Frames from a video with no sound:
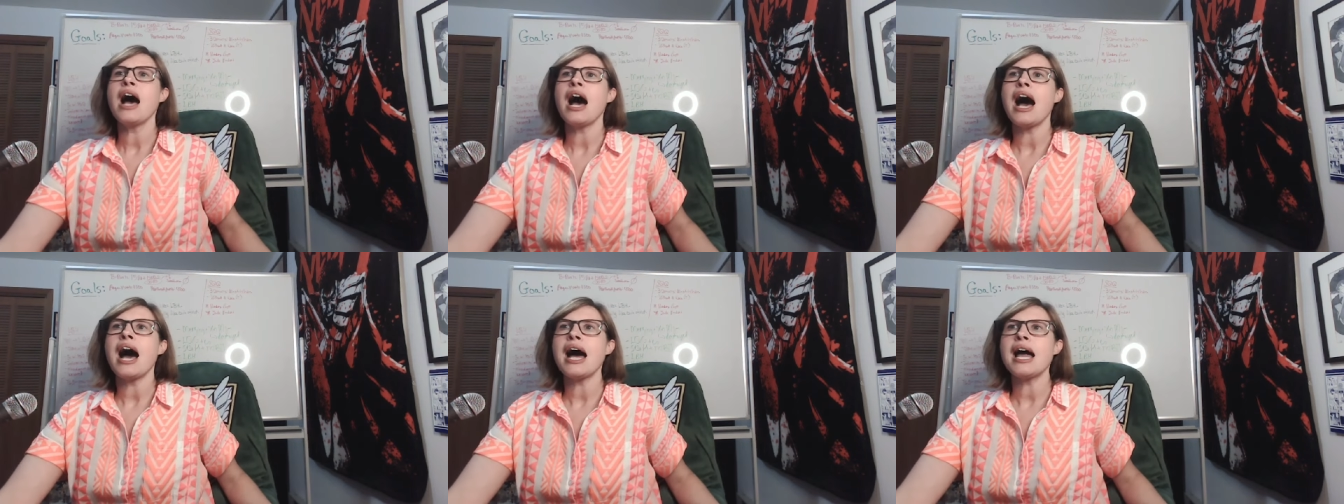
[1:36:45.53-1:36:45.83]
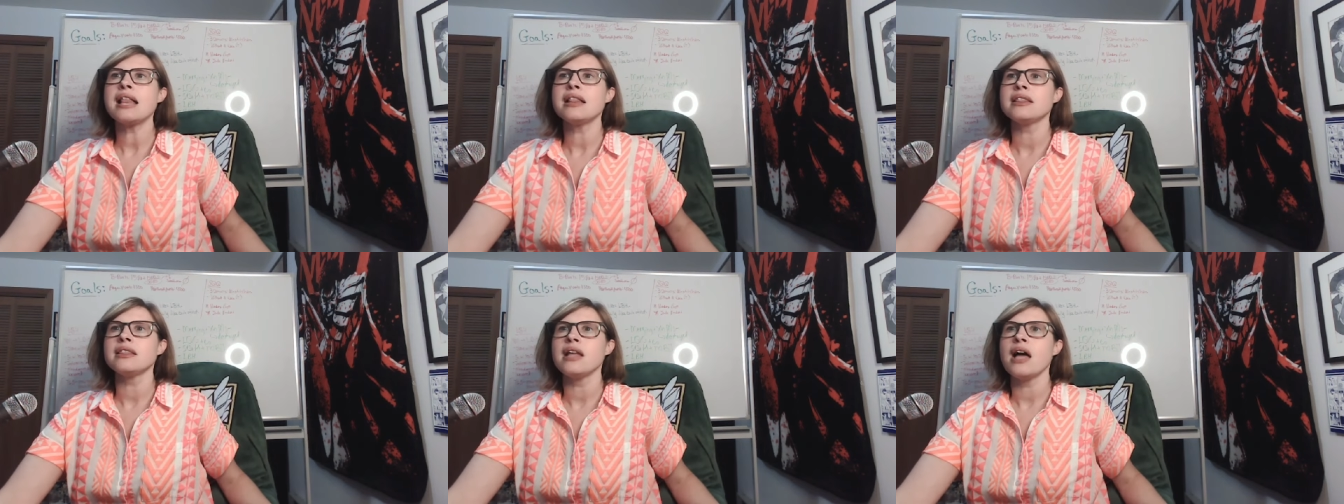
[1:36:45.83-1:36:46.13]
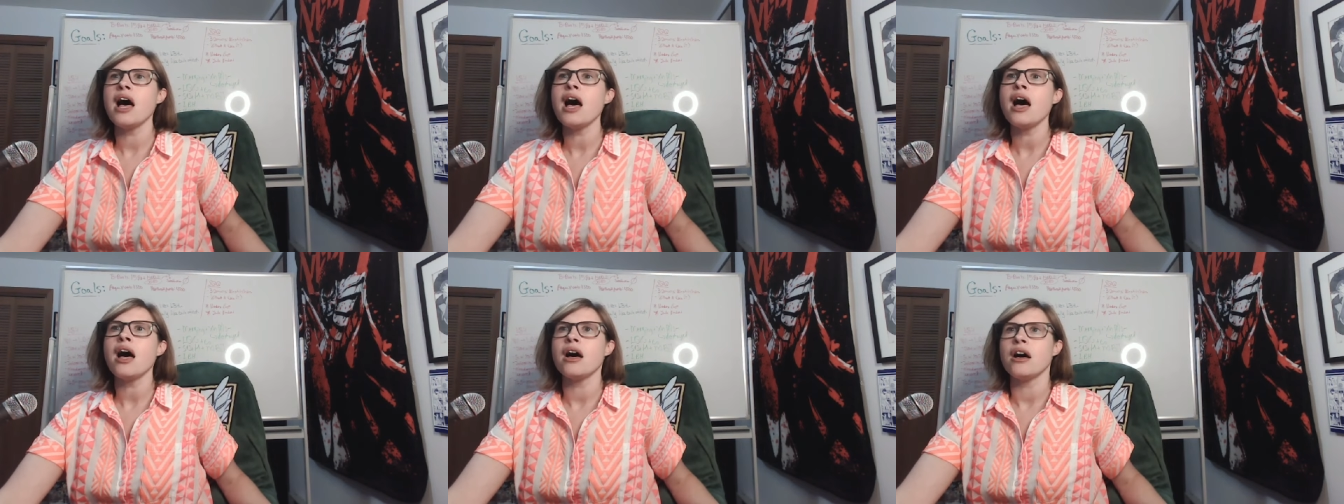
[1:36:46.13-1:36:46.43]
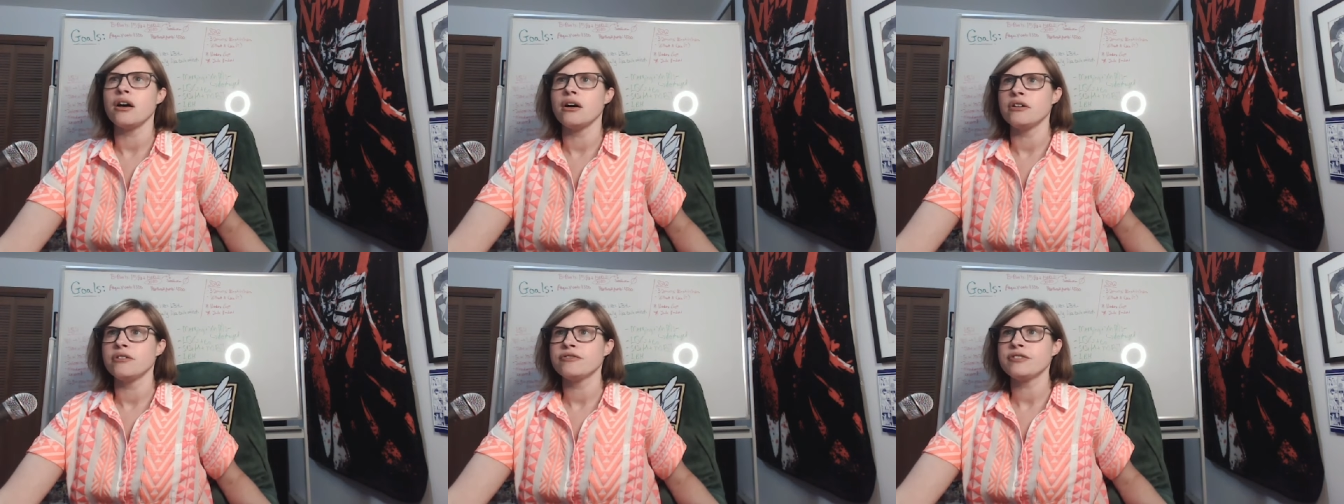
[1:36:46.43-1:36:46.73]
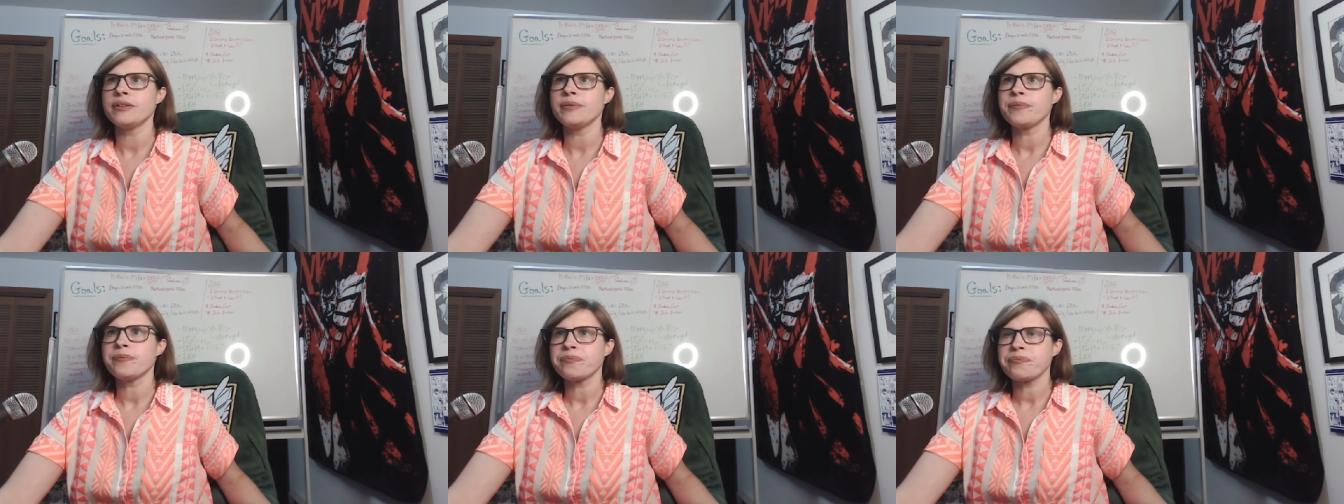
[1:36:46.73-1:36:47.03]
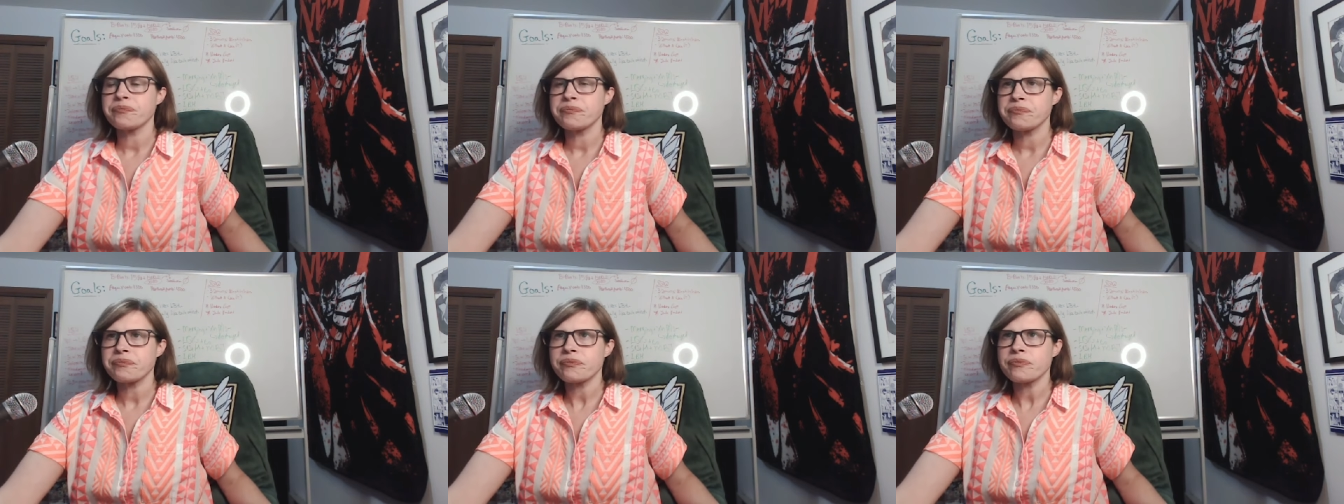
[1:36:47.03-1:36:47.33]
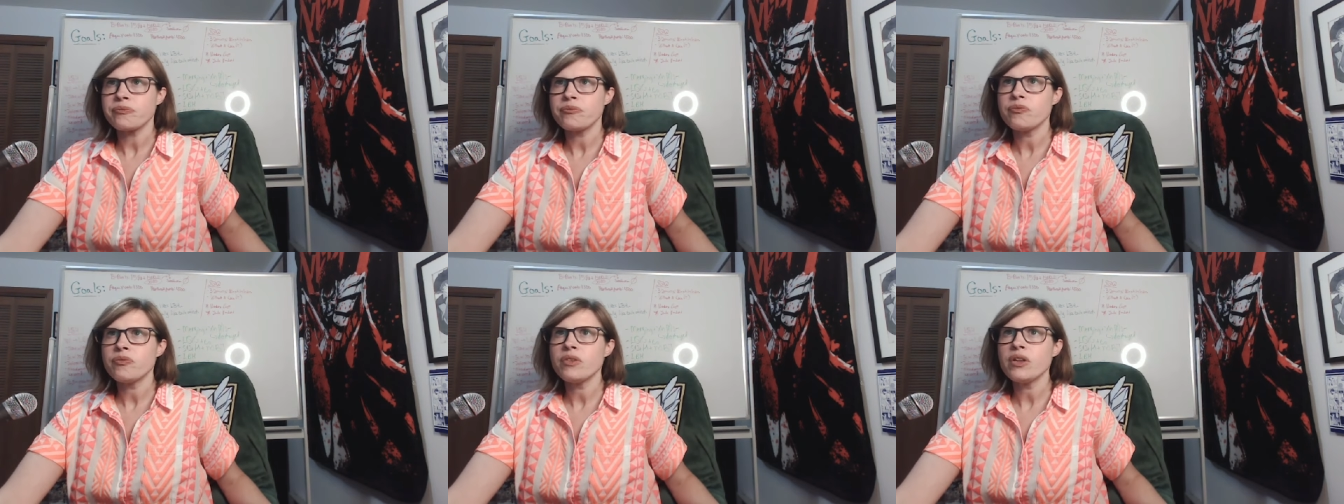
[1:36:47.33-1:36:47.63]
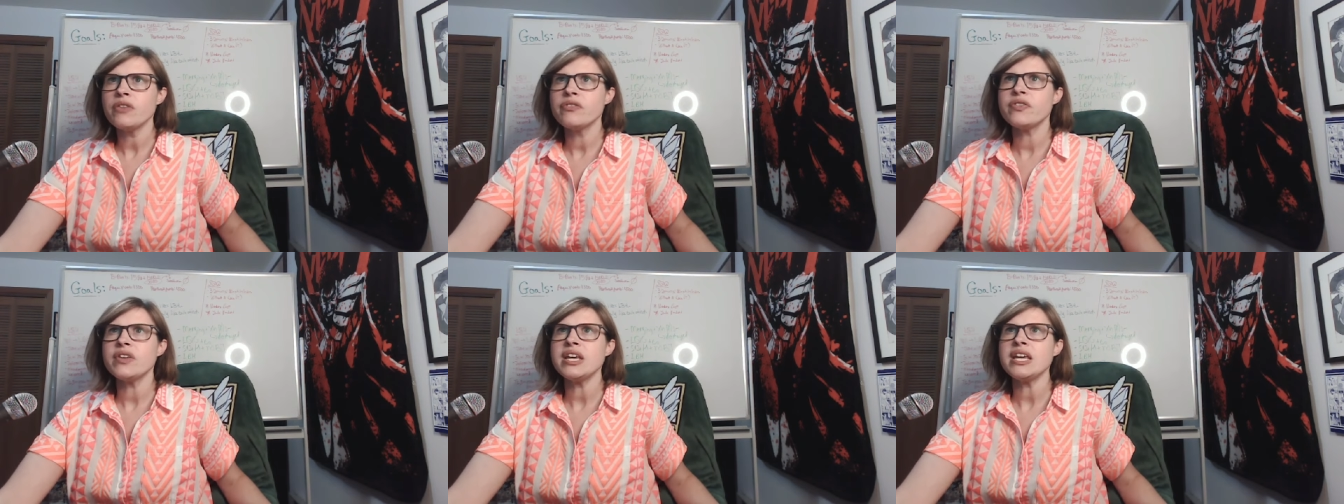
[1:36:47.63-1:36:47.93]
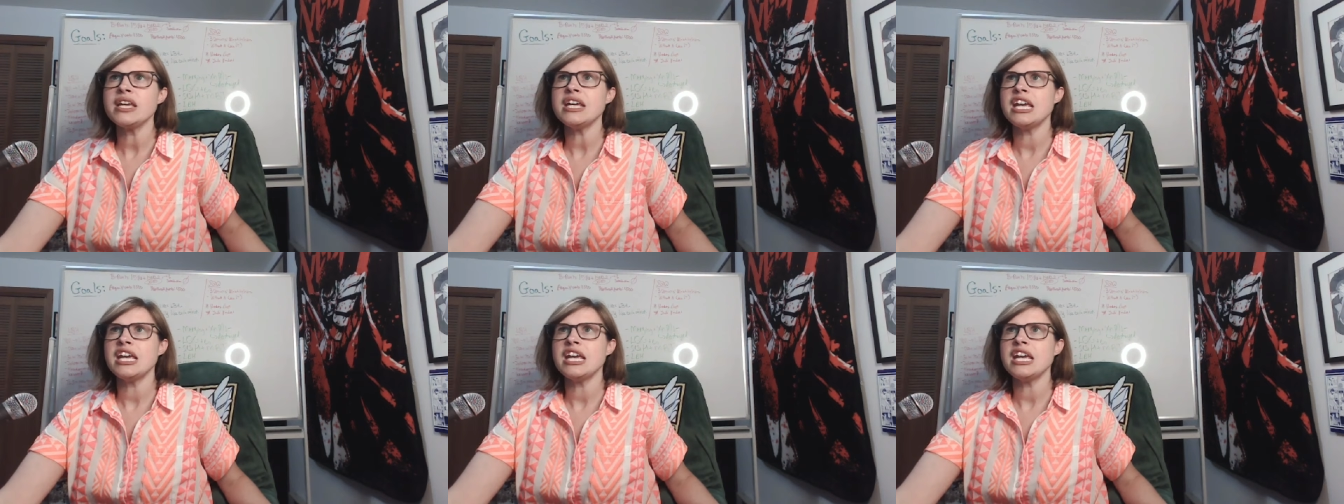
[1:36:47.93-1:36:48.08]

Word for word: I love the